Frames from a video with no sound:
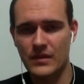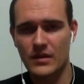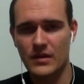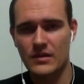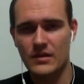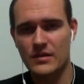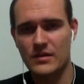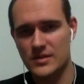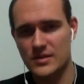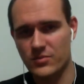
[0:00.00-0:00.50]

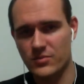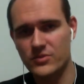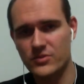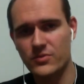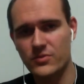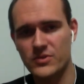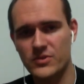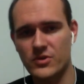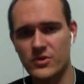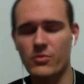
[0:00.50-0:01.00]

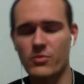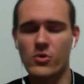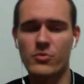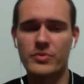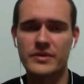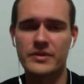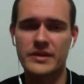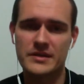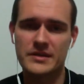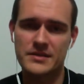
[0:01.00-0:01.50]
supported with the
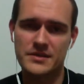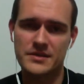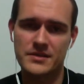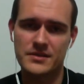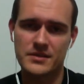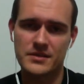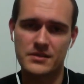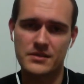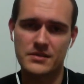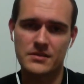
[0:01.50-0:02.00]

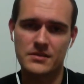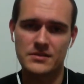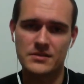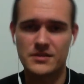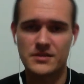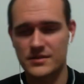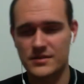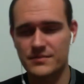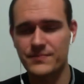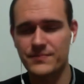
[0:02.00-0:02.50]
OpenDS
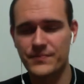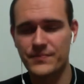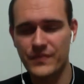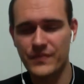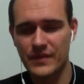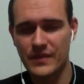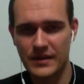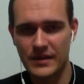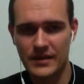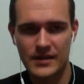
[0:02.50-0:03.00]
system.
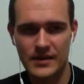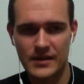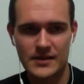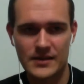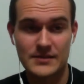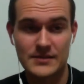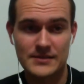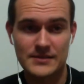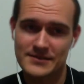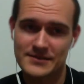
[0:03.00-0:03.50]

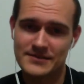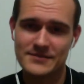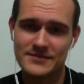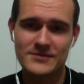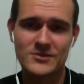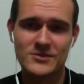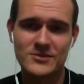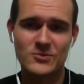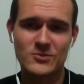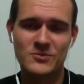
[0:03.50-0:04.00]

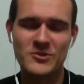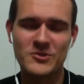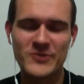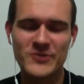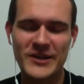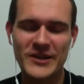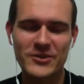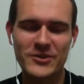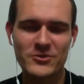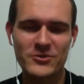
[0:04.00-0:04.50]
So
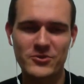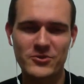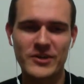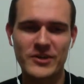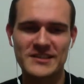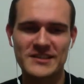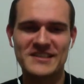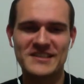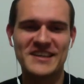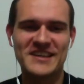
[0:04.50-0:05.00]
great news for you
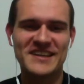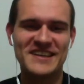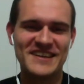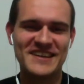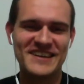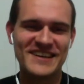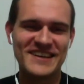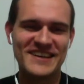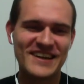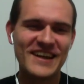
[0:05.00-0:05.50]
guys.
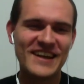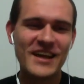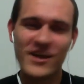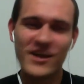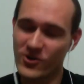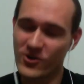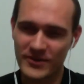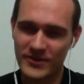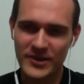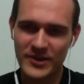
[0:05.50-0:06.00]

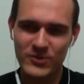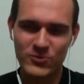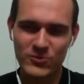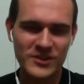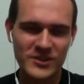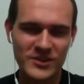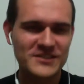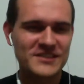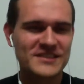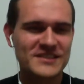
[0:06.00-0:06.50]
Hopefully it
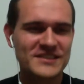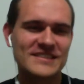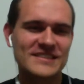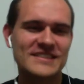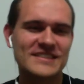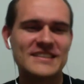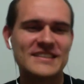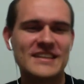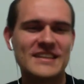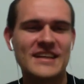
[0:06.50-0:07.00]
works.
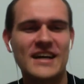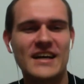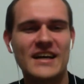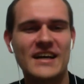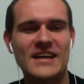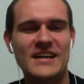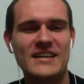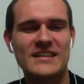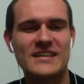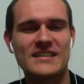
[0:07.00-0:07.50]

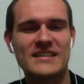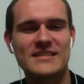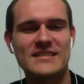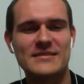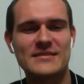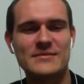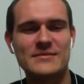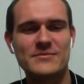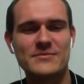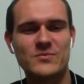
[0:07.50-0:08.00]

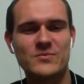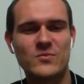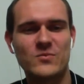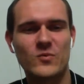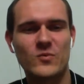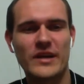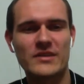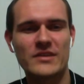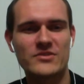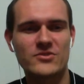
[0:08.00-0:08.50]

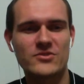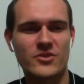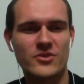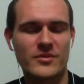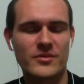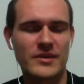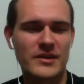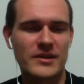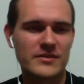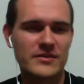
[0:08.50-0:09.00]
What else to talk
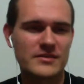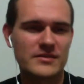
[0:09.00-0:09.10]
about?